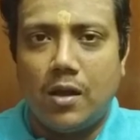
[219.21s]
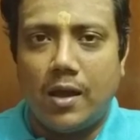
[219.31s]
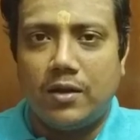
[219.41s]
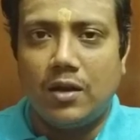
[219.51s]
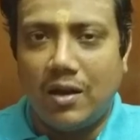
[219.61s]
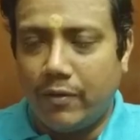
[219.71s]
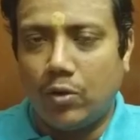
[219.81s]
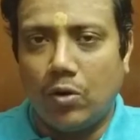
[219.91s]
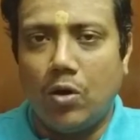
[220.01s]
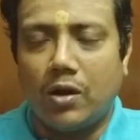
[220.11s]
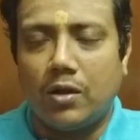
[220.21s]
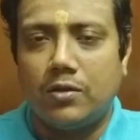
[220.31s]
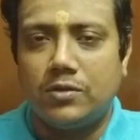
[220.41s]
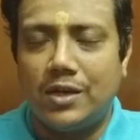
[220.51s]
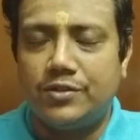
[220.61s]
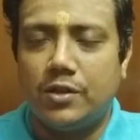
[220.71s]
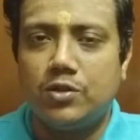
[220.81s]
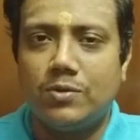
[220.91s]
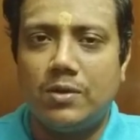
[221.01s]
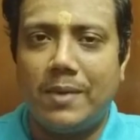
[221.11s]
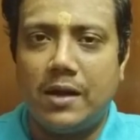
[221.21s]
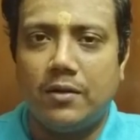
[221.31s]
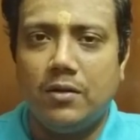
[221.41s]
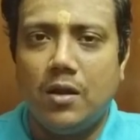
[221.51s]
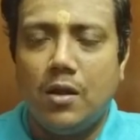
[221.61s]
until 11 o'clock. That is the usual pattern.